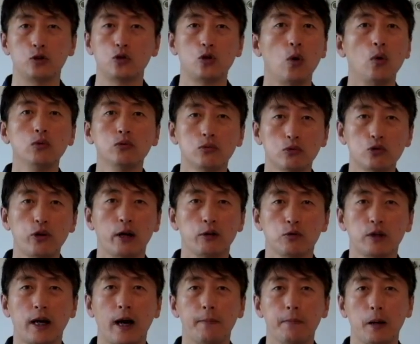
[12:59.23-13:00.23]
don't try
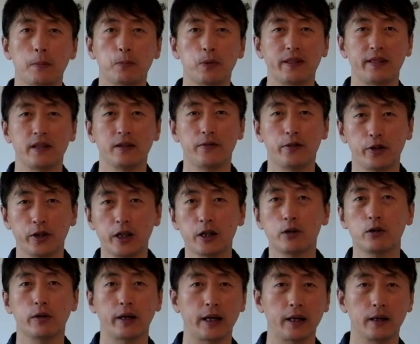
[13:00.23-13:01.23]
to come up with the
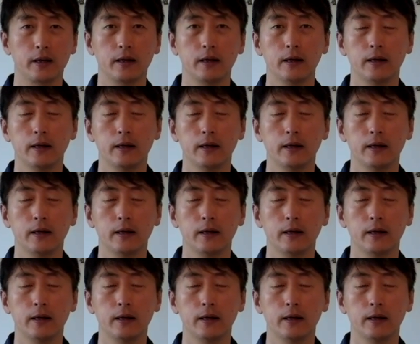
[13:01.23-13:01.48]
theory